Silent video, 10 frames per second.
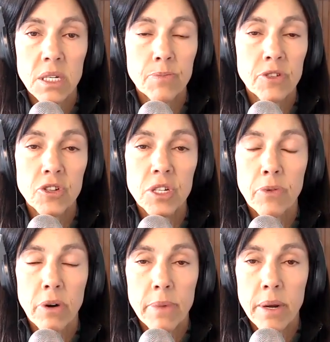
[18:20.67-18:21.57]
is produced
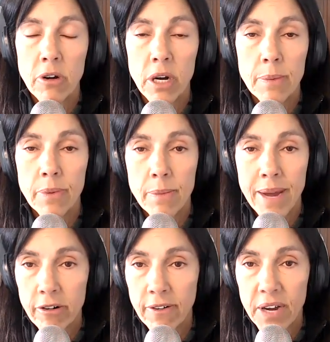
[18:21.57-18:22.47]
primarily by
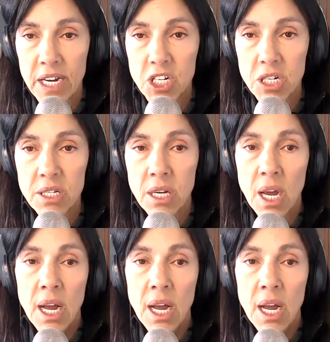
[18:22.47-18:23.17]
macrophages,